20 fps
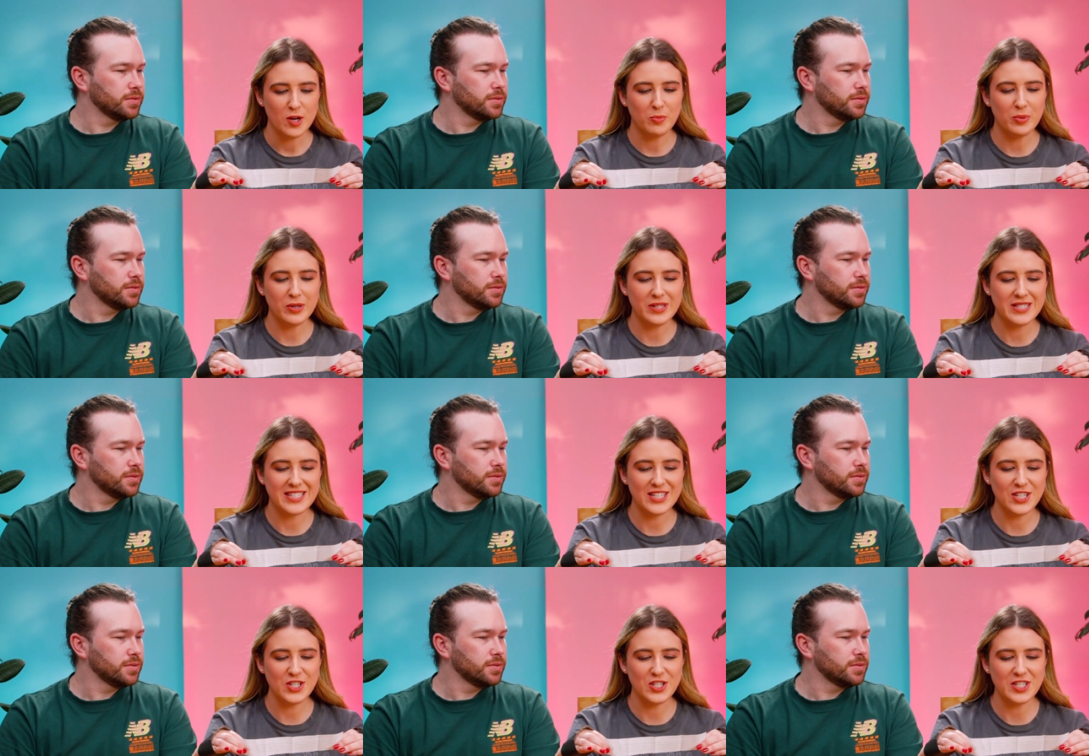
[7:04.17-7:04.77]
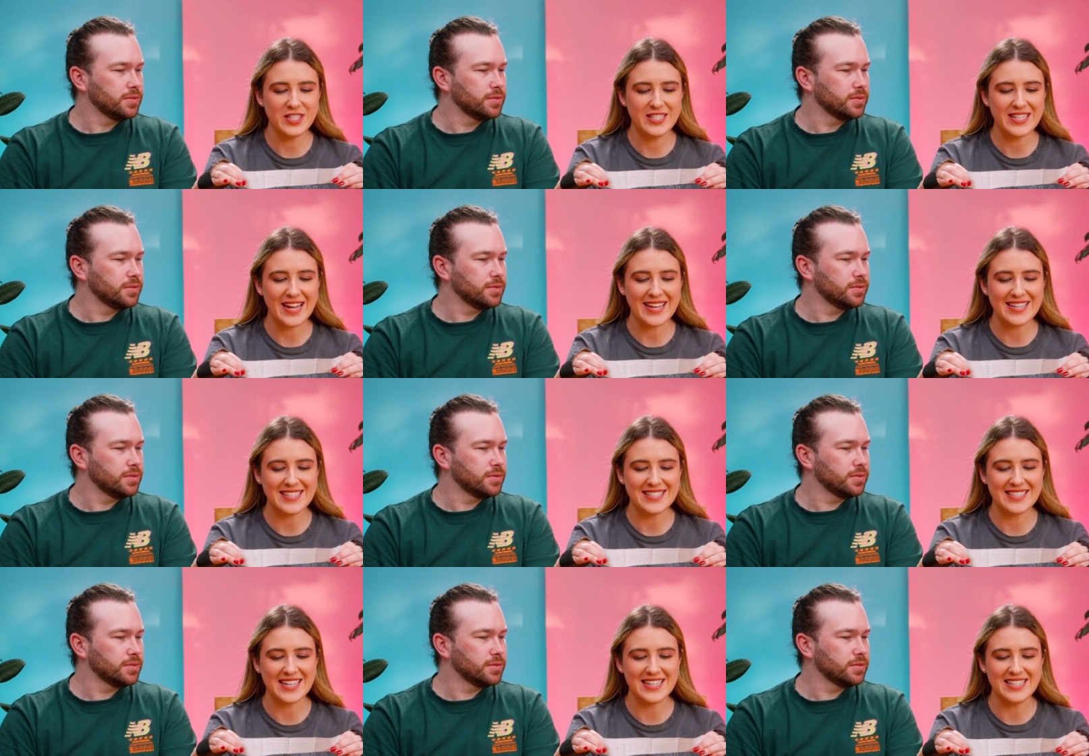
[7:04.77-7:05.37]
Speaker 1: Precision
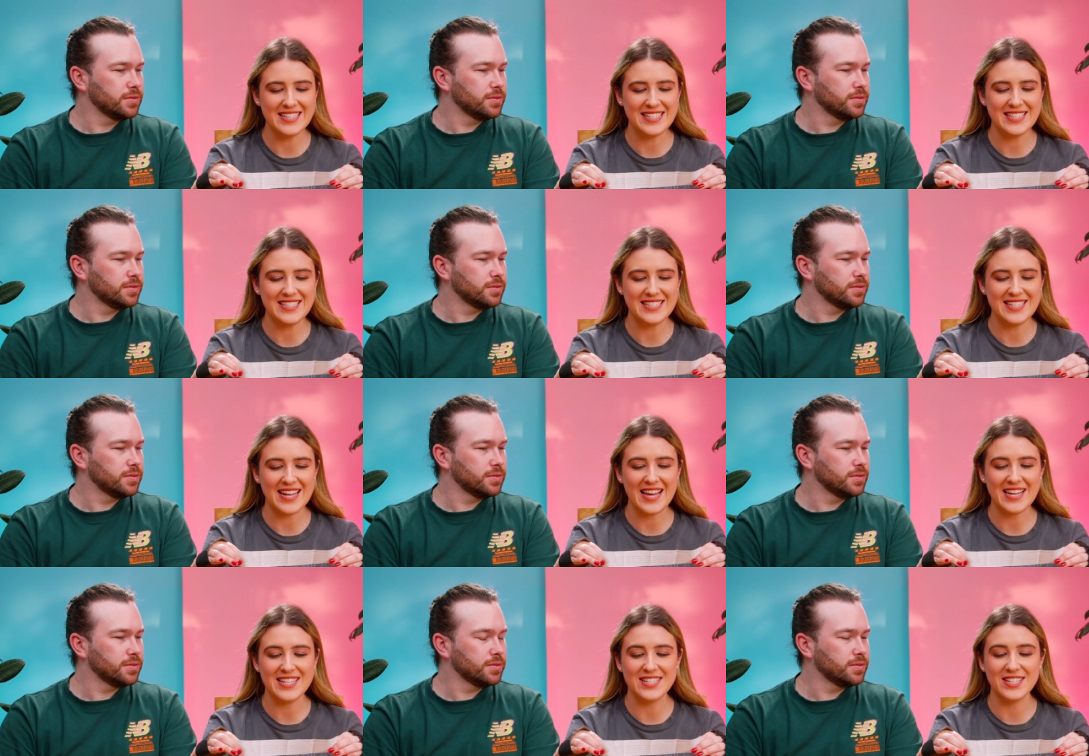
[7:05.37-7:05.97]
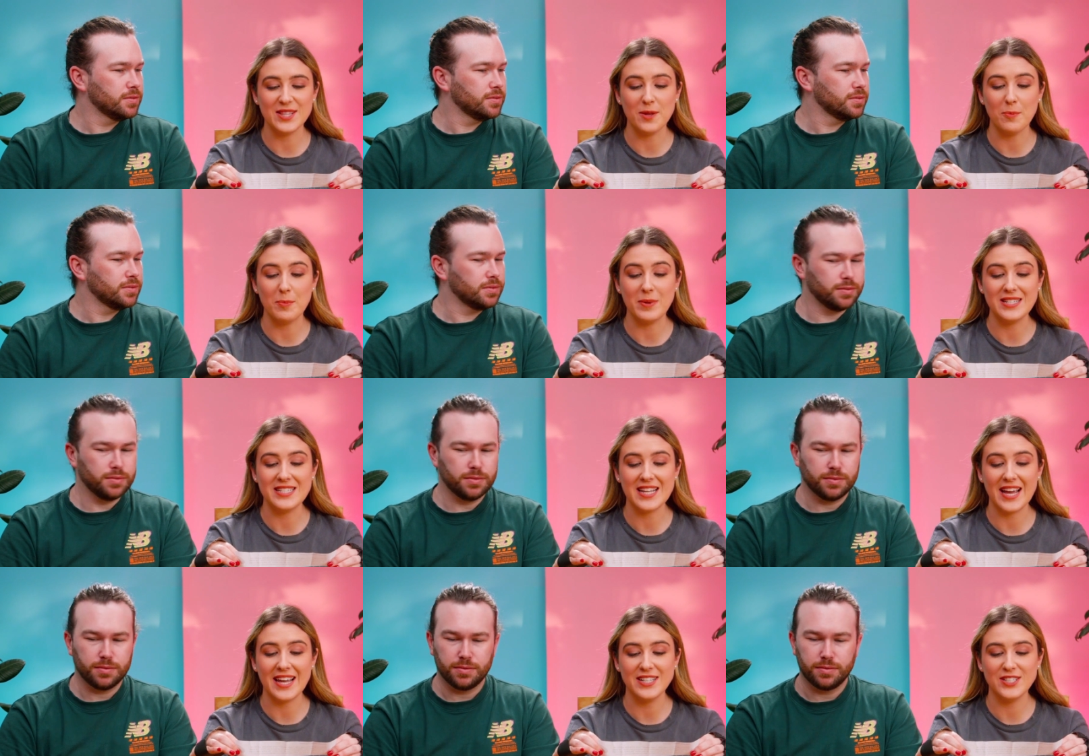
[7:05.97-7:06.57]
takes centre stage in the
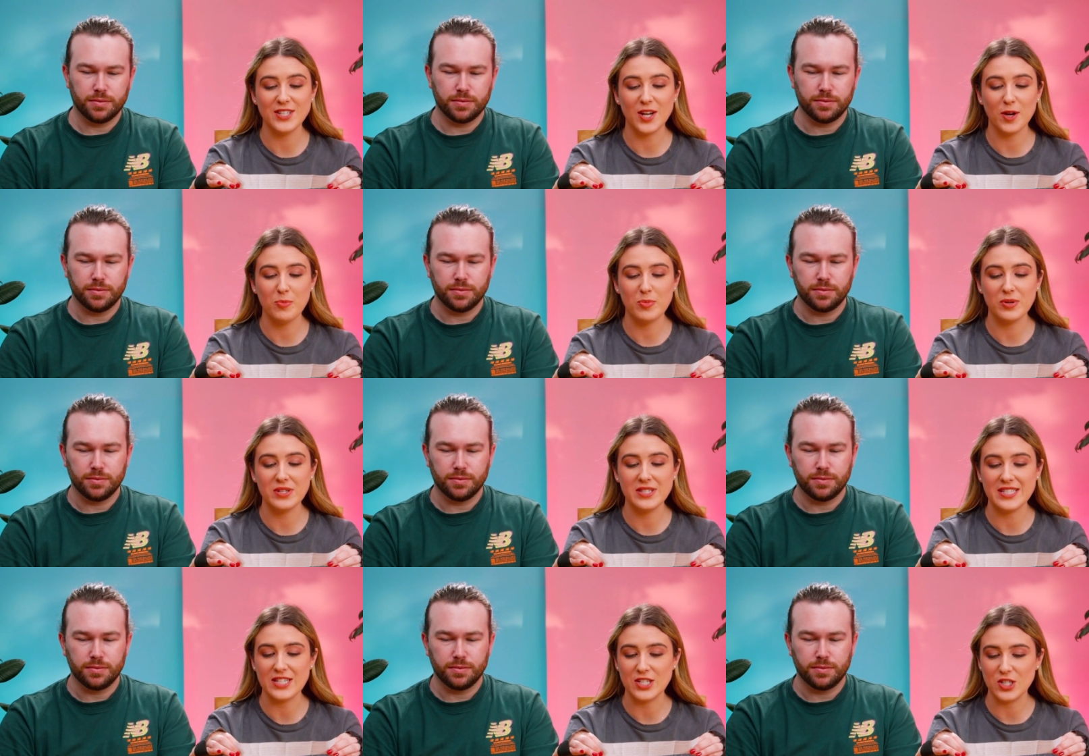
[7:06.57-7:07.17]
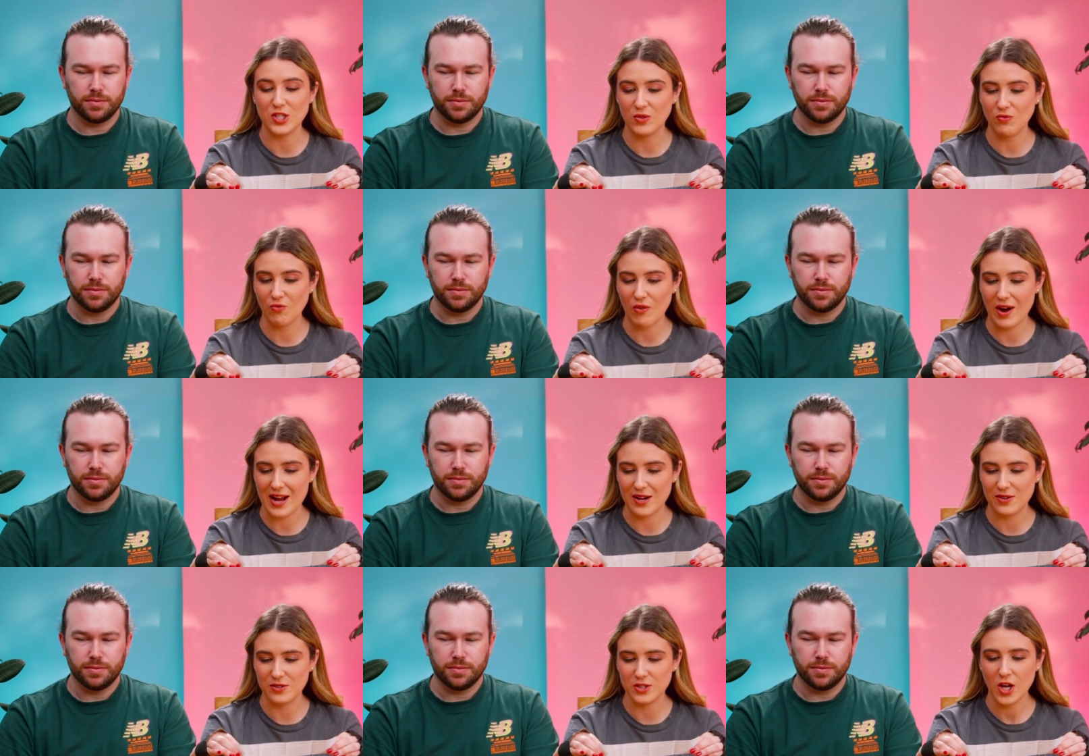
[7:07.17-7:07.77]
potato precision
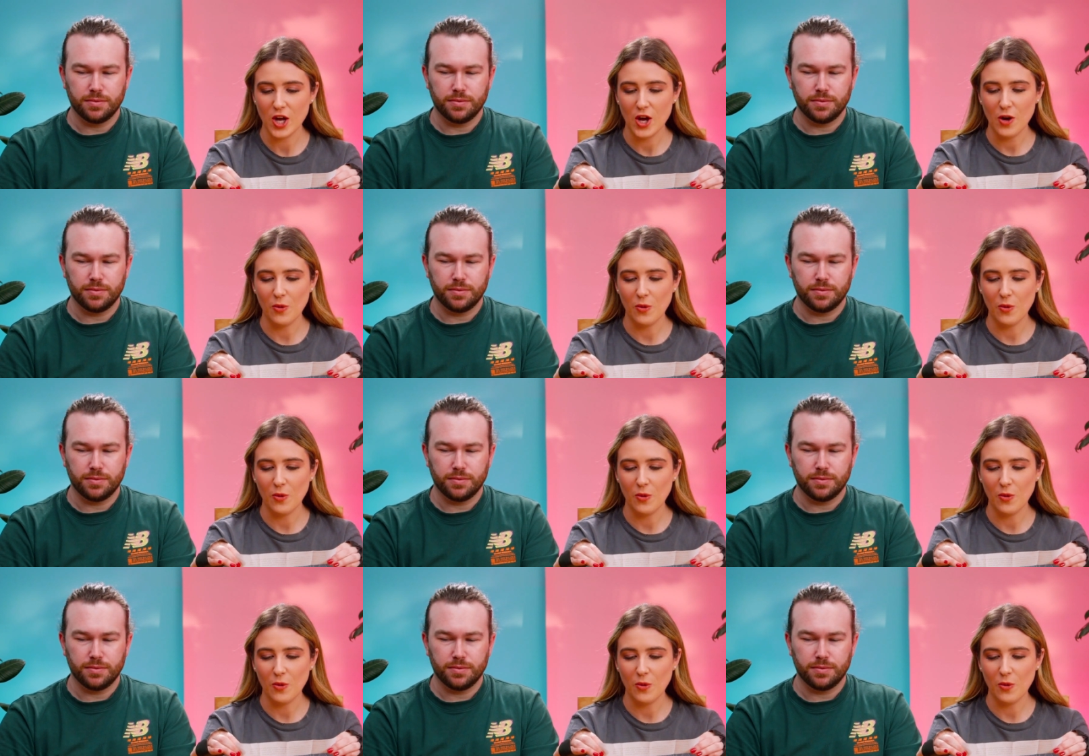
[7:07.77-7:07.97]
round,